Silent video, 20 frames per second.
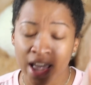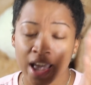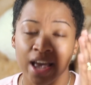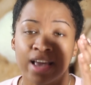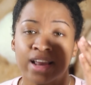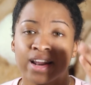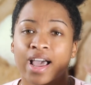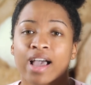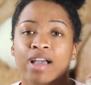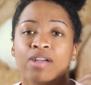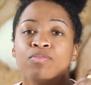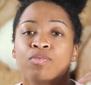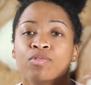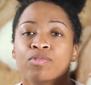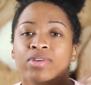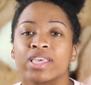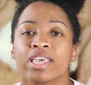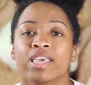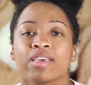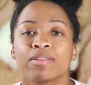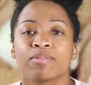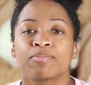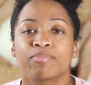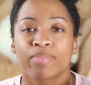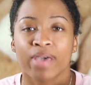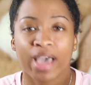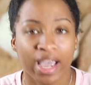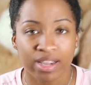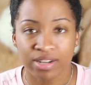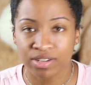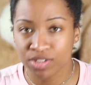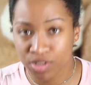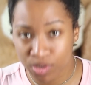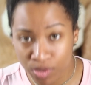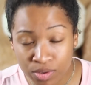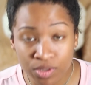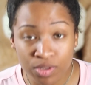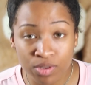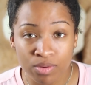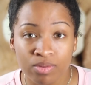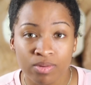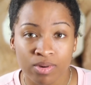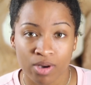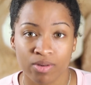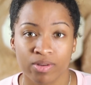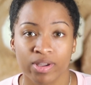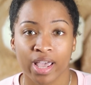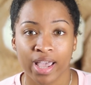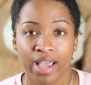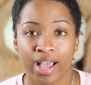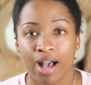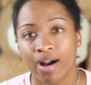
and I will get back to you, okay?